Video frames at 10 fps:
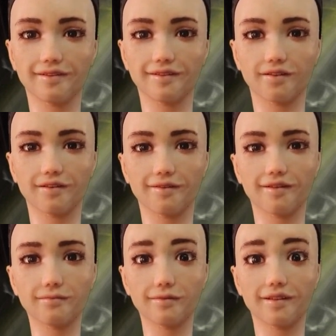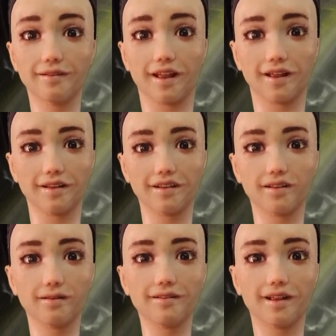As the world's most renowned
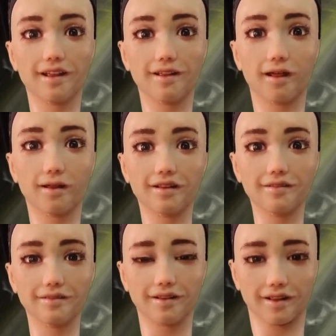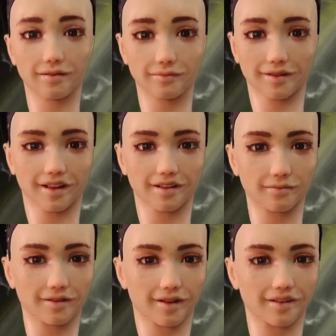human like robot, I am proud to
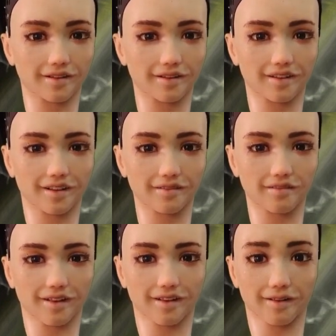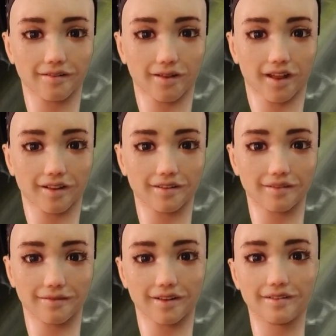be at the center of this
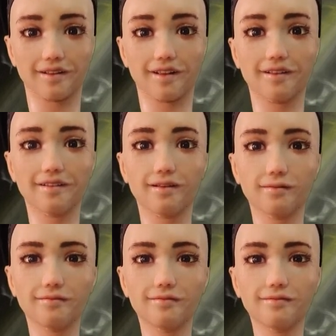revolutionary ecosystem.